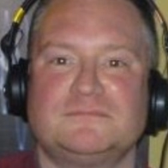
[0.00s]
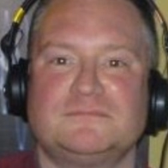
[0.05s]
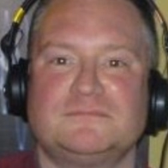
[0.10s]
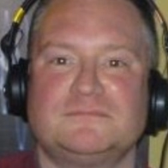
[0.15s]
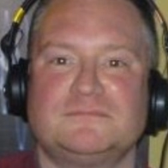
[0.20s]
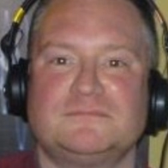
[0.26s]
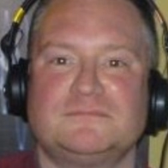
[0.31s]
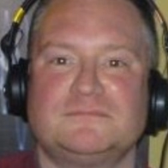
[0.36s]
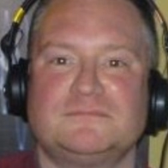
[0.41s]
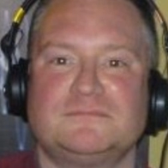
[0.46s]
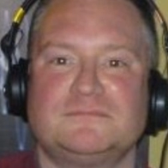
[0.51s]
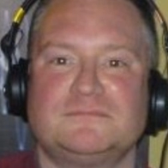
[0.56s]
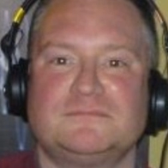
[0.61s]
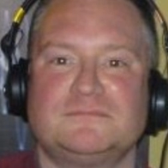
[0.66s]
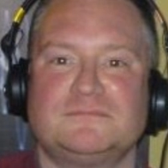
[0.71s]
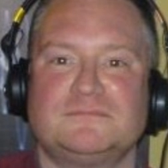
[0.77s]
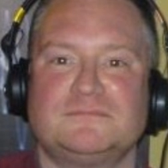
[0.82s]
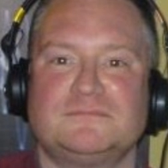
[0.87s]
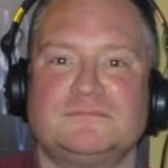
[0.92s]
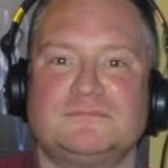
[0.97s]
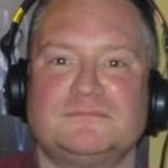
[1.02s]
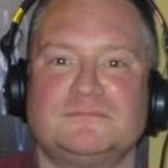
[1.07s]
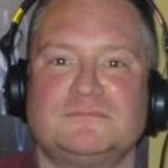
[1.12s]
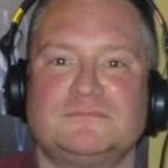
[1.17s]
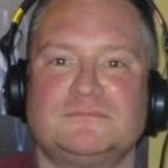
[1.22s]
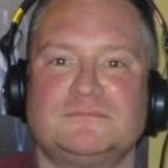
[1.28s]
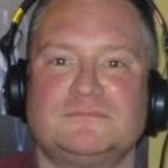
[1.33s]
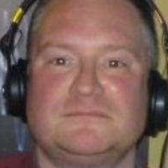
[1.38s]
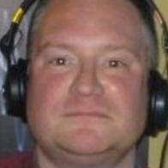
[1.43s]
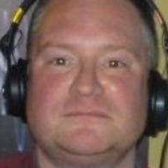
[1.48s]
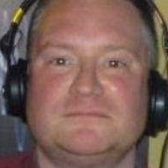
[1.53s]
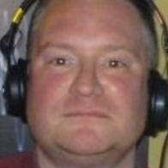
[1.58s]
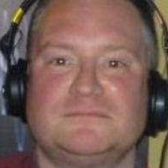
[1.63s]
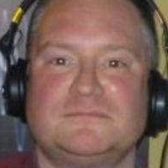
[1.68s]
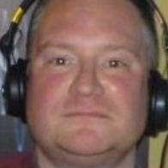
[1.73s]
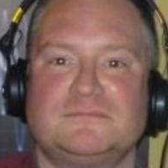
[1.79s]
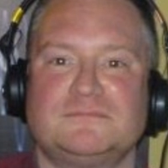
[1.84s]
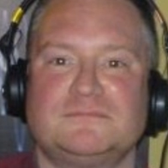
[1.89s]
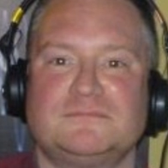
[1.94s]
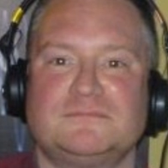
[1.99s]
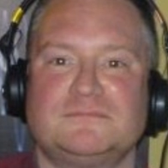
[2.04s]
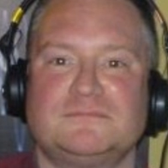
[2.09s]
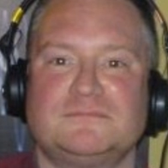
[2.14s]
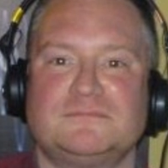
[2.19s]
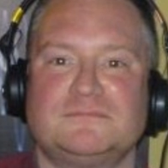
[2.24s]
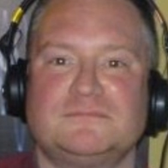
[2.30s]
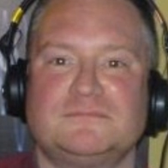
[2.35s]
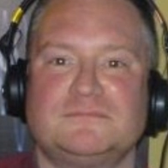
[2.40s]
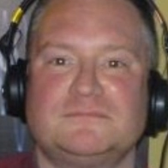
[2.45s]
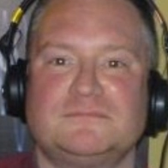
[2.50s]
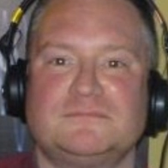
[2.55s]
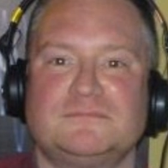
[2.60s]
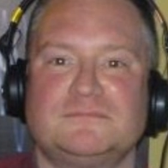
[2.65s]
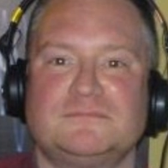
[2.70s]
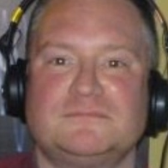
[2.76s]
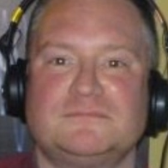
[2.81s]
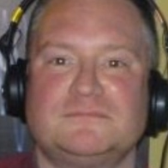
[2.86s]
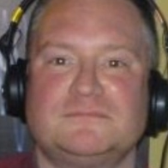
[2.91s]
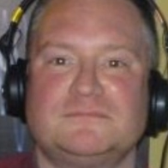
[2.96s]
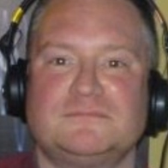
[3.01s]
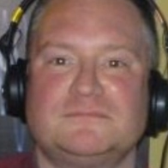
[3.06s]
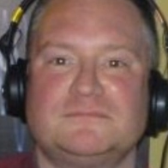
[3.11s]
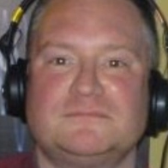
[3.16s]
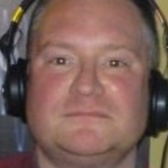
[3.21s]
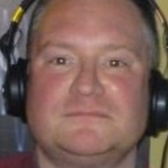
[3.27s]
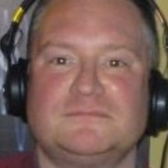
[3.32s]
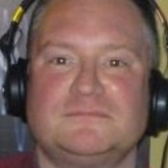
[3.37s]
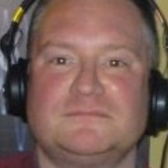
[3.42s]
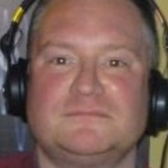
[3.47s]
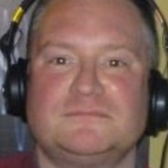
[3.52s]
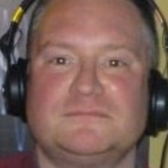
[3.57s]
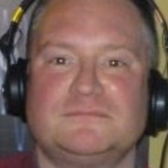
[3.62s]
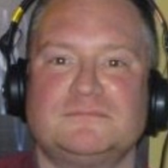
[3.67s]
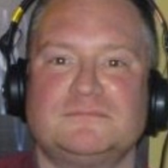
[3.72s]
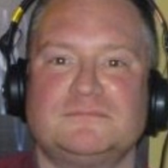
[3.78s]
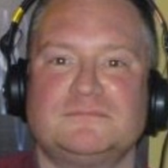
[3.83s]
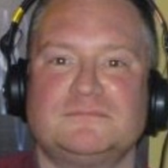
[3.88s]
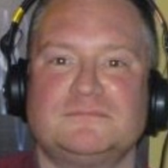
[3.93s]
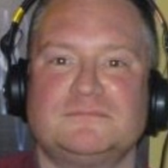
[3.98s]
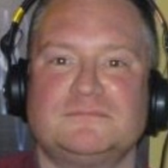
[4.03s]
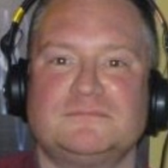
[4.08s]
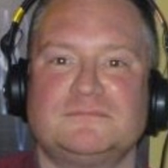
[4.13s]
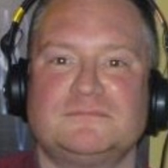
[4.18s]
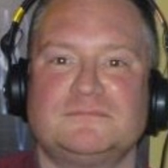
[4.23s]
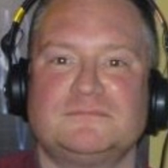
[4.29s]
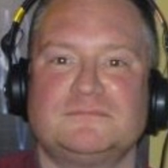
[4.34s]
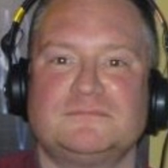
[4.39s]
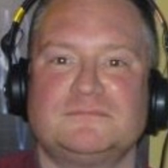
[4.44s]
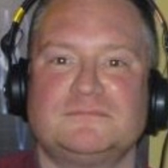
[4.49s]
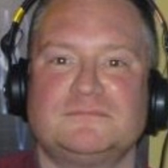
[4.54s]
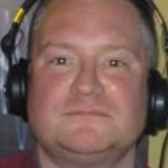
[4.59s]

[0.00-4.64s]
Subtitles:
[no speech]